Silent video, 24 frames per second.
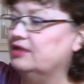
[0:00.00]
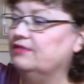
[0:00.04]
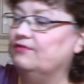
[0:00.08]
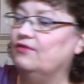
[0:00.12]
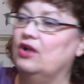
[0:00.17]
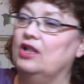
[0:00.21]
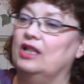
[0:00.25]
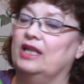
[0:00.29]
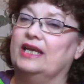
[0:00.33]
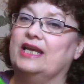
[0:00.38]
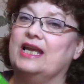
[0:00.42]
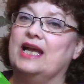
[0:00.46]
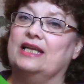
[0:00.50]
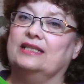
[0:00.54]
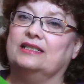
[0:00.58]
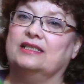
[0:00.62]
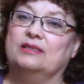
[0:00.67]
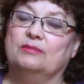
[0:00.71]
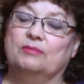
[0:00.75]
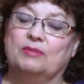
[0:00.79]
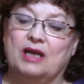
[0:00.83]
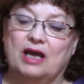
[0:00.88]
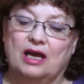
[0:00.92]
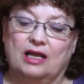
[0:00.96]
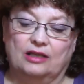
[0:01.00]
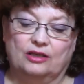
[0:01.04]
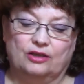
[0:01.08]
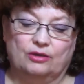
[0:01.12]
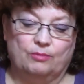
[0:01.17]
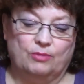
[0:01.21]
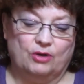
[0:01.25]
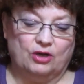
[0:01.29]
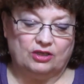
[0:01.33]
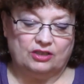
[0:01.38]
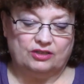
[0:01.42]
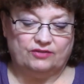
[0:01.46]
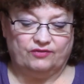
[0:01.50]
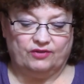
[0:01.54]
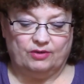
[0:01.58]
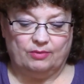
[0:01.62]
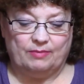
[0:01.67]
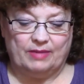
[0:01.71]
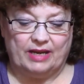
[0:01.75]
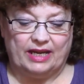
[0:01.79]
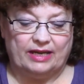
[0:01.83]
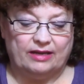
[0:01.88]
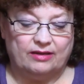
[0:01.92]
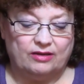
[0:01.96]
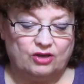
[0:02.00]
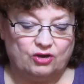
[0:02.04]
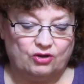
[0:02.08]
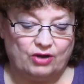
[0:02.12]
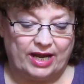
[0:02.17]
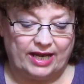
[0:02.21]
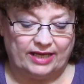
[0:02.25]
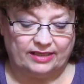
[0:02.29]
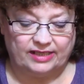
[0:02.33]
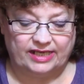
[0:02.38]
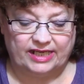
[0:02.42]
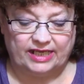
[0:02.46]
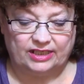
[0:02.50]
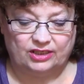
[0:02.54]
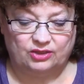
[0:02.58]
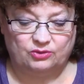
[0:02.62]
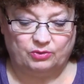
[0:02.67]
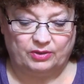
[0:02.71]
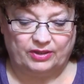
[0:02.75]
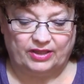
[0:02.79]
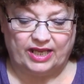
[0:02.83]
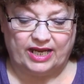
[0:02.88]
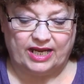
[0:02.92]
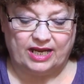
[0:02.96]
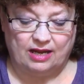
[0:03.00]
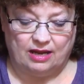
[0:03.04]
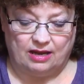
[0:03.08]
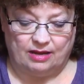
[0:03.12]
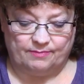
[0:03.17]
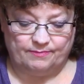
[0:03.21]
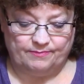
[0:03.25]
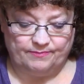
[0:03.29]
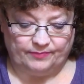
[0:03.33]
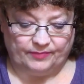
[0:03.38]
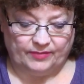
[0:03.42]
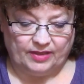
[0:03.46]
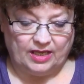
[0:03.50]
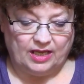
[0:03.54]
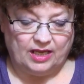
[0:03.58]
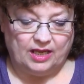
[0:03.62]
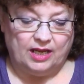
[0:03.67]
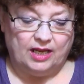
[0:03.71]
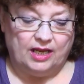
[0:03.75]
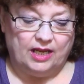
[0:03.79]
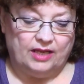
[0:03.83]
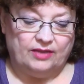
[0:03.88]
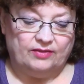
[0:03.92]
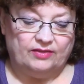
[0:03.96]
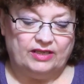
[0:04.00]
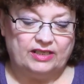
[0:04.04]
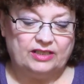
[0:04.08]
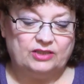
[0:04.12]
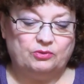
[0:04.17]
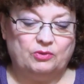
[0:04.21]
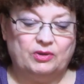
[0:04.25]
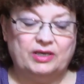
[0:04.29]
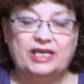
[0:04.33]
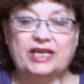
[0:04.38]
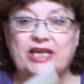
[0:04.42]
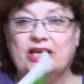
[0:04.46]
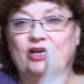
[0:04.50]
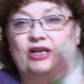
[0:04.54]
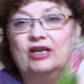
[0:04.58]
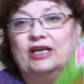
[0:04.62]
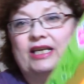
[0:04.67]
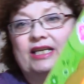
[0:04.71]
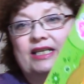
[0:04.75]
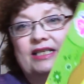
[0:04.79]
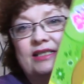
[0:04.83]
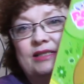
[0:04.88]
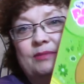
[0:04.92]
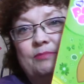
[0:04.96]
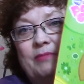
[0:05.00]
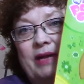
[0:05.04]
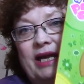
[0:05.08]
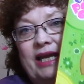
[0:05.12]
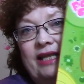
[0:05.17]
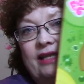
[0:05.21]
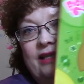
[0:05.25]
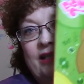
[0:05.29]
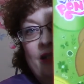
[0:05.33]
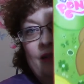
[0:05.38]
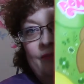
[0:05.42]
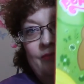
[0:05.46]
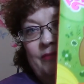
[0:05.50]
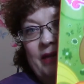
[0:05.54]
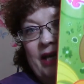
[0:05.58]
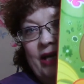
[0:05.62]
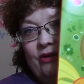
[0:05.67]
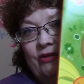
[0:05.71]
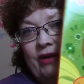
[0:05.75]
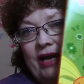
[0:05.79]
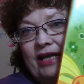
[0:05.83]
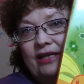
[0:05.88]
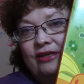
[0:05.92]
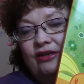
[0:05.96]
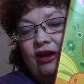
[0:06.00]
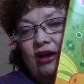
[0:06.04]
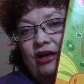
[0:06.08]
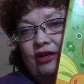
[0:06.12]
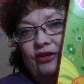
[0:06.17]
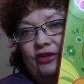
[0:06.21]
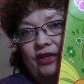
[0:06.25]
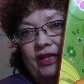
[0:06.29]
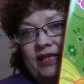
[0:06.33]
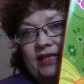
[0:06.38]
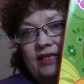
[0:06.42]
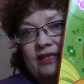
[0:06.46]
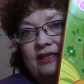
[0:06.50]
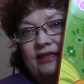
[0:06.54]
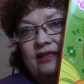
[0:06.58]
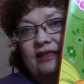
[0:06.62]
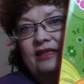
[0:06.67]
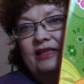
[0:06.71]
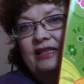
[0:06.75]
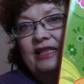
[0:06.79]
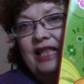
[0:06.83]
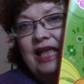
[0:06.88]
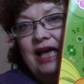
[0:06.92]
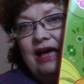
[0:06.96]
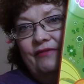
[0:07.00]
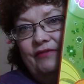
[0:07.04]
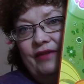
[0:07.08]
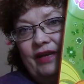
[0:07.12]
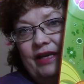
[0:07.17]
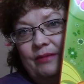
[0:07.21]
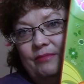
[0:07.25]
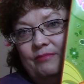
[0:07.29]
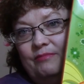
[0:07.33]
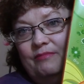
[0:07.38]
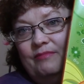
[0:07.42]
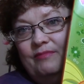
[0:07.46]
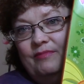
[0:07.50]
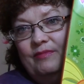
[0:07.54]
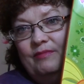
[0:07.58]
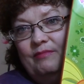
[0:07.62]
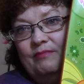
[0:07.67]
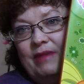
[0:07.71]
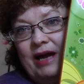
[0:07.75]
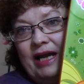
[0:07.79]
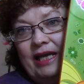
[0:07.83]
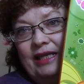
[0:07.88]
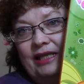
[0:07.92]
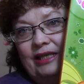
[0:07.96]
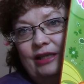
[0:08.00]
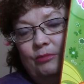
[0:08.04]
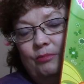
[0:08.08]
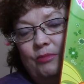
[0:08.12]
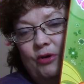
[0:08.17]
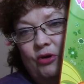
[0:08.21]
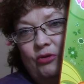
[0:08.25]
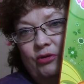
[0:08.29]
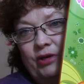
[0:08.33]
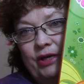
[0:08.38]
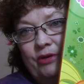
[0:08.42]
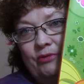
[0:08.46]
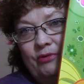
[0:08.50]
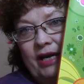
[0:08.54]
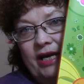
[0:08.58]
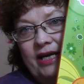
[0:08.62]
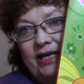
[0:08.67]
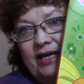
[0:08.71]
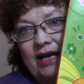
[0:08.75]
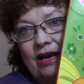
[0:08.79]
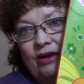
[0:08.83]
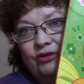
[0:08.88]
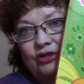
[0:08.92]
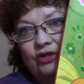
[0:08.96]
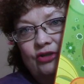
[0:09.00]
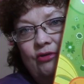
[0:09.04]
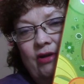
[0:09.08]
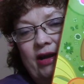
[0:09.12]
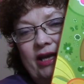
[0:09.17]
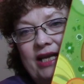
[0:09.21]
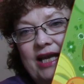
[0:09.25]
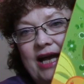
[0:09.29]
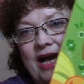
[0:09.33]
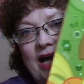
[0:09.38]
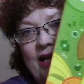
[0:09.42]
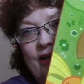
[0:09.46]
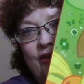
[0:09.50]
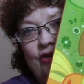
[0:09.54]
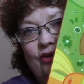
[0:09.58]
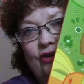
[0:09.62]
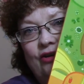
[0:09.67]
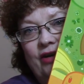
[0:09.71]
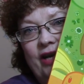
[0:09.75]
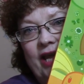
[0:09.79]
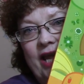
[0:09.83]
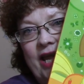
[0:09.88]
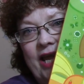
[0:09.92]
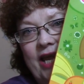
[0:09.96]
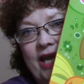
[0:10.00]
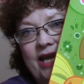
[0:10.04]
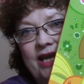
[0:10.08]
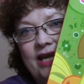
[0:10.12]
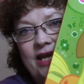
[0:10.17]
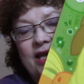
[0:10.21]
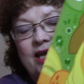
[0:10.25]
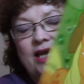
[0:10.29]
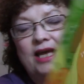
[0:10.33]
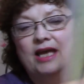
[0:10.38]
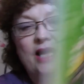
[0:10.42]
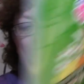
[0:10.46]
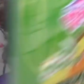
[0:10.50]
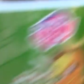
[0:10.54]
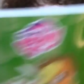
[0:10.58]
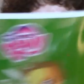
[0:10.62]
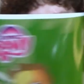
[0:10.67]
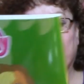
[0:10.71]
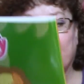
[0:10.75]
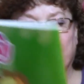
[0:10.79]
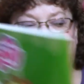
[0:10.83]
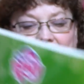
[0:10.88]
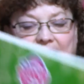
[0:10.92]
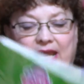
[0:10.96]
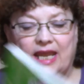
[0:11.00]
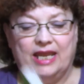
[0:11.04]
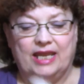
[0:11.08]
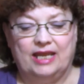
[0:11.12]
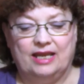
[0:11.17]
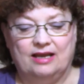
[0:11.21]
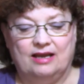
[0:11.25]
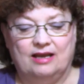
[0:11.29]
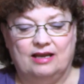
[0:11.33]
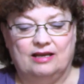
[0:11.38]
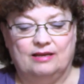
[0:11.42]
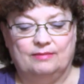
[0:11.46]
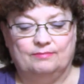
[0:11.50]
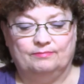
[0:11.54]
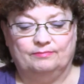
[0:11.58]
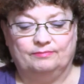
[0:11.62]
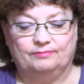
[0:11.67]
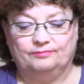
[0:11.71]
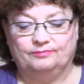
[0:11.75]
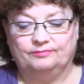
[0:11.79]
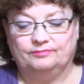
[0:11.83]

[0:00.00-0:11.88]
of all, I got some color books for my grandkids when they come. This one here is, my, my granddaughter is loving My Little Pony right now. So I got her a, it's a um,